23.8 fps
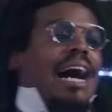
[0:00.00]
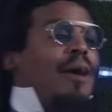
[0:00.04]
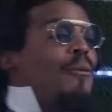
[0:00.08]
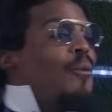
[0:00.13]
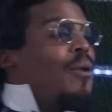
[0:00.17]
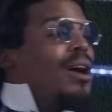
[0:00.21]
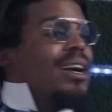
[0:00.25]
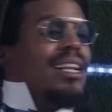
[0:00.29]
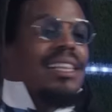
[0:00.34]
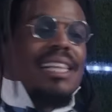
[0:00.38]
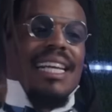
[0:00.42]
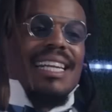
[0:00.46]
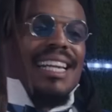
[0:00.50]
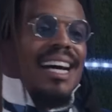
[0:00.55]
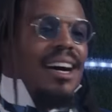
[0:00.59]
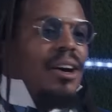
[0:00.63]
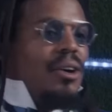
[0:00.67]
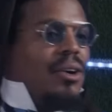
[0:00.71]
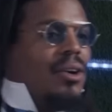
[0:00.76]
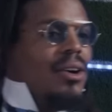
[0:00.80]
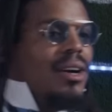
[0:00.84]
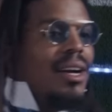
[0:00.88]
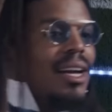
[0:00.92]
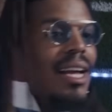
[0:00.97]
I wanted to
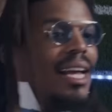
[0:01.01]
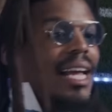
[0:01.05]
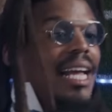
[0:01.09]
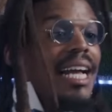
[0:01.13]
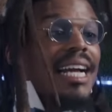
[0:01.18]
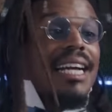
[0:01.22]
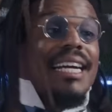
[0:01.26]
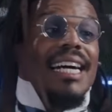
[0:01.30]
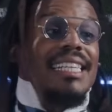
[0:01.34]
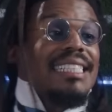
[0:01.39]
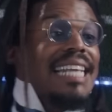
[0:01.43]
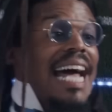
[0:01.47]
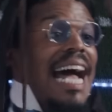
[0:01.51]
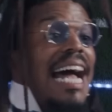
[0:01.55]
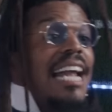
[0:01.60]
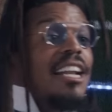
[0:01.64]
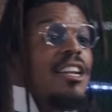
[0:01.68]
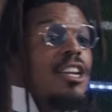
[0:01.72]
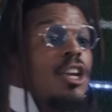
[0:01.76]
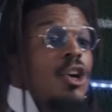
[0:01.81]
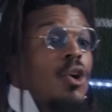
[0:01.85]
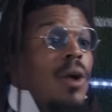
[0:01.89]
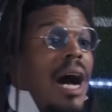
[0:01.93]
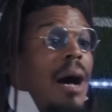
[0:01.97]
know. Because I
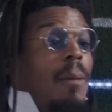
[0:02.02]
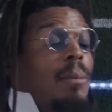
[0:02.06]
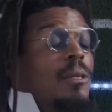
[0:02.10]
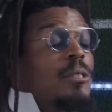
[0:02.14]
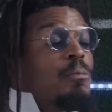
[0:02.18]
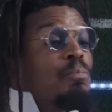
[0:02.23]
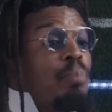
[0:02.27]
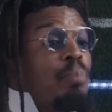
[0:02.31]
knew I was